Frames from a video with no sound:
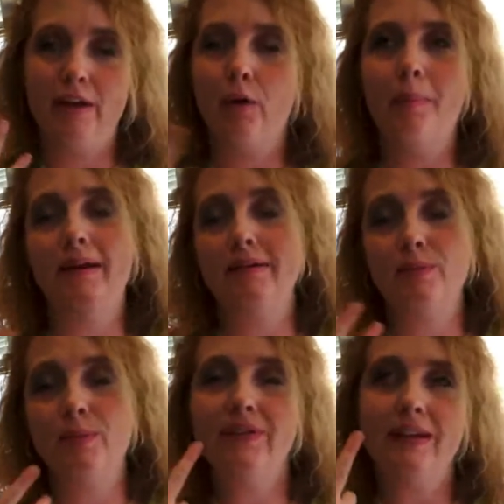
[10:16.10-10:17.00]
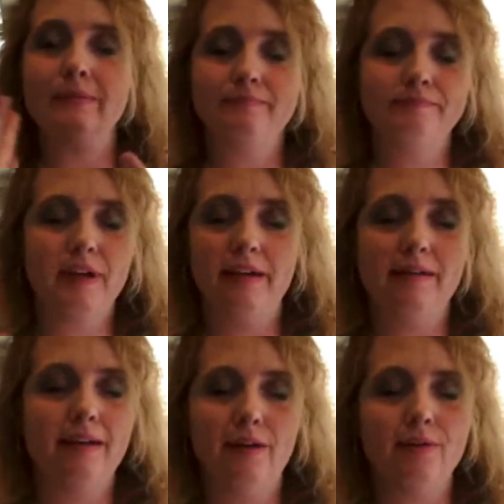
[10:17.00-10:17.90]
but we'll see.
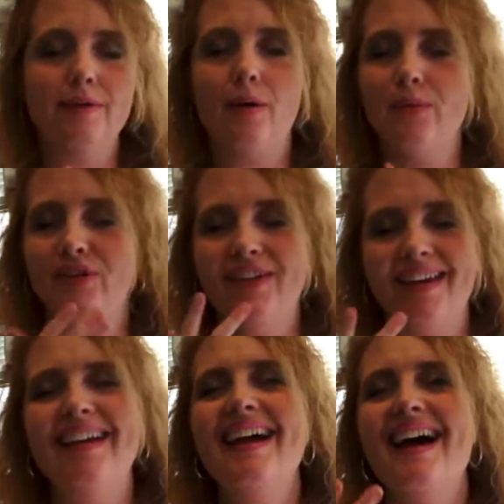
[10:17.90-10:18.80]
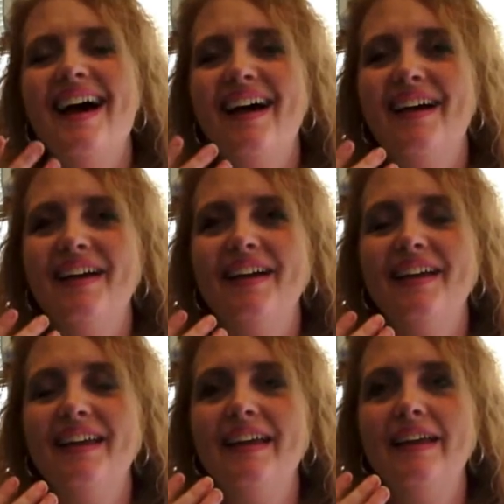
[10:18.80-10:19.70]
Not we'll see.
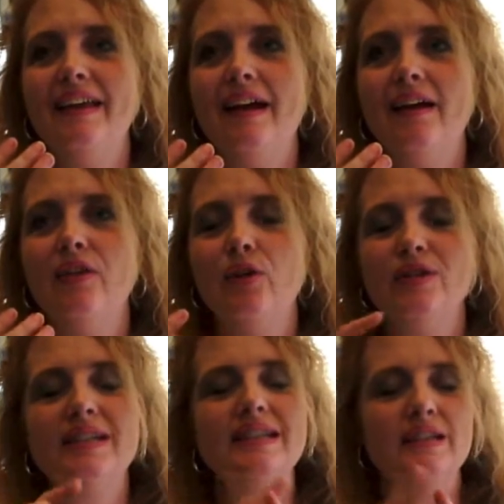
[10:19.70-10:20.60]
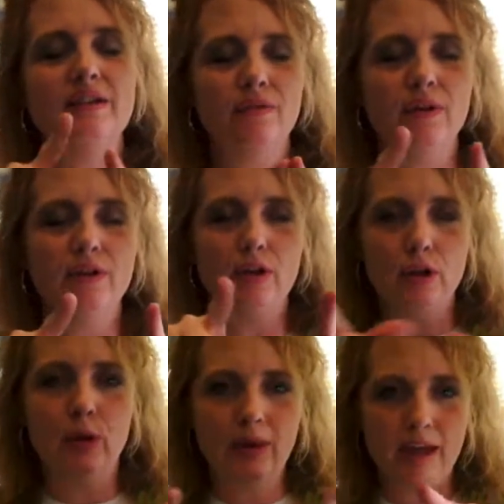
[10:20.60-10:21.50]
There's different
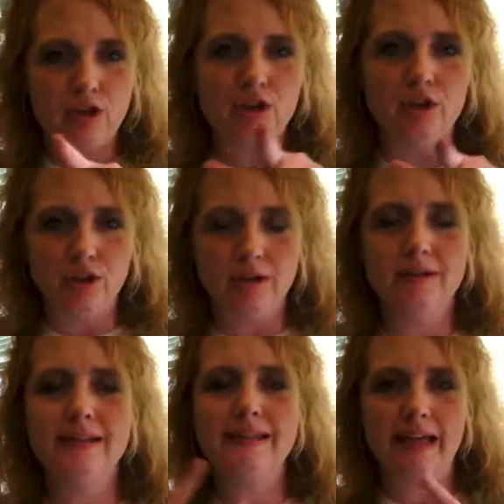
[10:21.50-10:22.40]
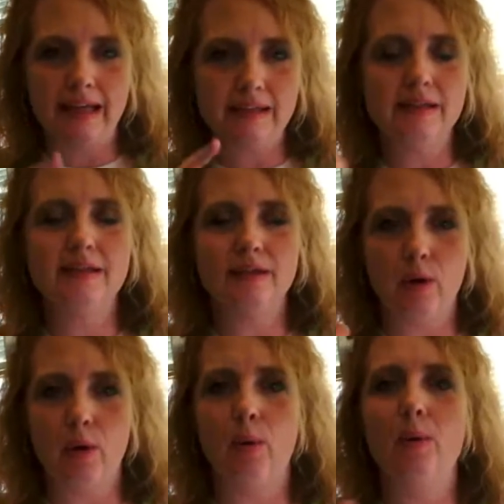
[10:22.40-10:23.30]
locational signs,
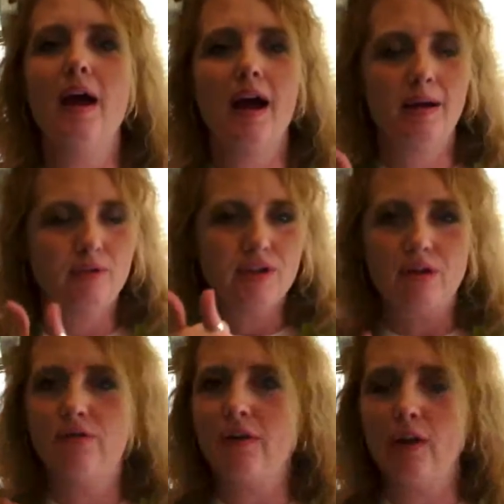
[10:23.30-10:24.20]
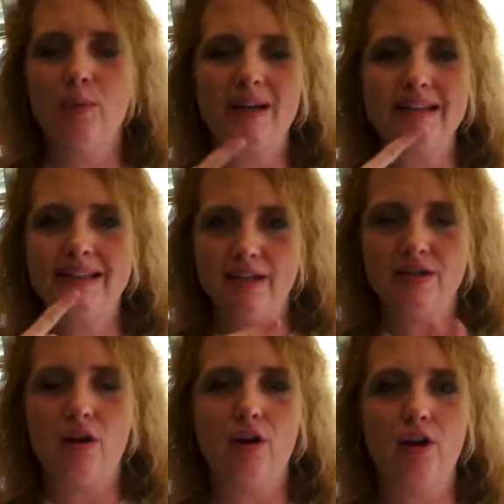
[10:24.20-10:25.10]
so I'm just going to follow what it
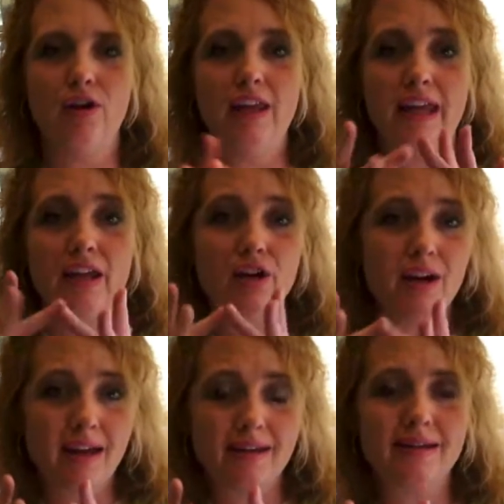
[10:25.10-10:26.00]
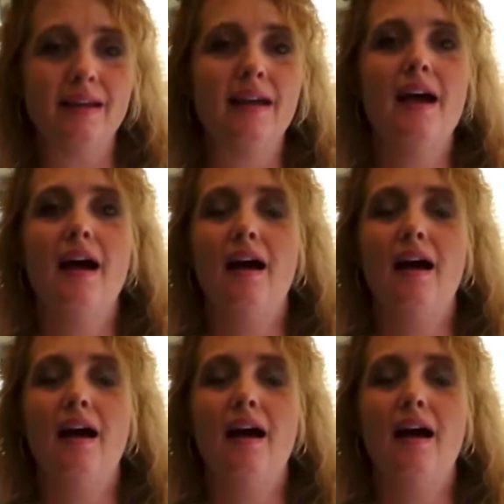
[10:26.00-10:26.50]
says on the internet